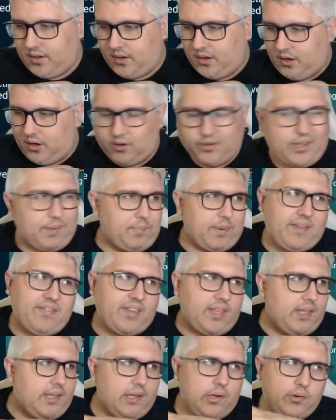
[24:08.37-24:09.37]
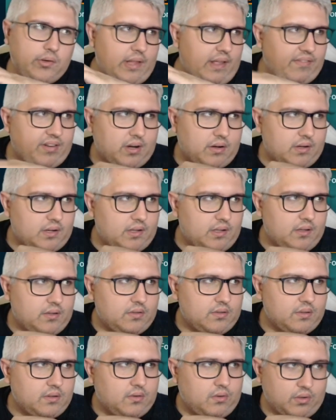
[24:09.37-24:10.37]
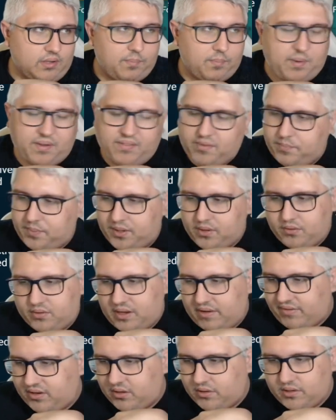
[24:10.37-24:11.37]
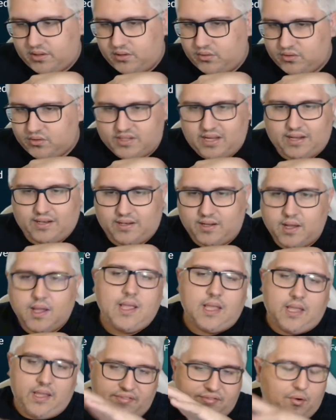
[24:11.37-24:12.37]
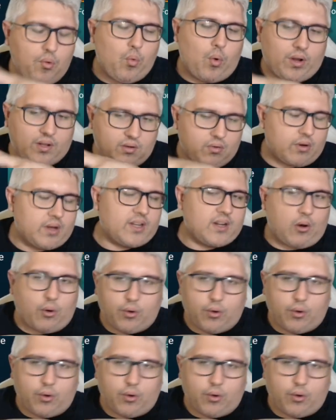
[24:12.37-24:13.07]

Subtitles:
On the PvE you're never gonna use, on the PvP you're never gonna use that. If you want critical